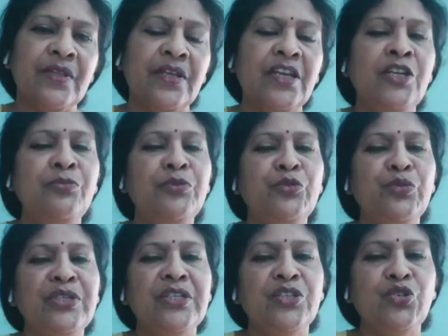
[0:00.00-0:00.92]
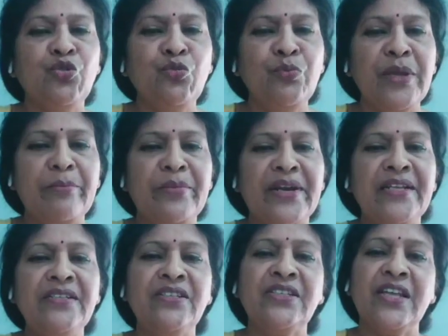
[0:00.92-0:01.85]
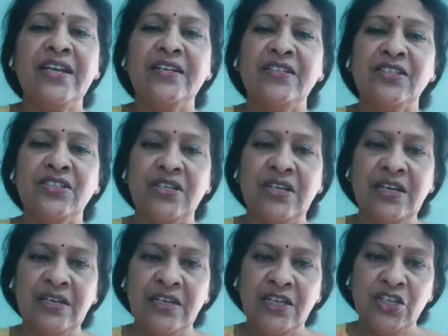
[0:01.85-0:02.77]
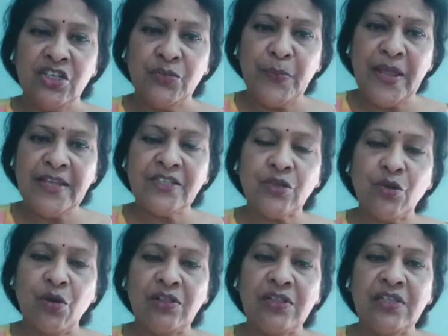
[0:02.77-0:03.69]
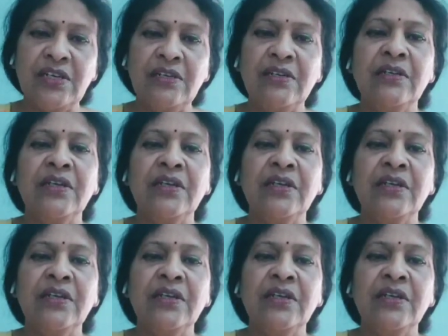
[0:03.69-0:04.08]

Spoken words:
In between the two membranes, there is a space called the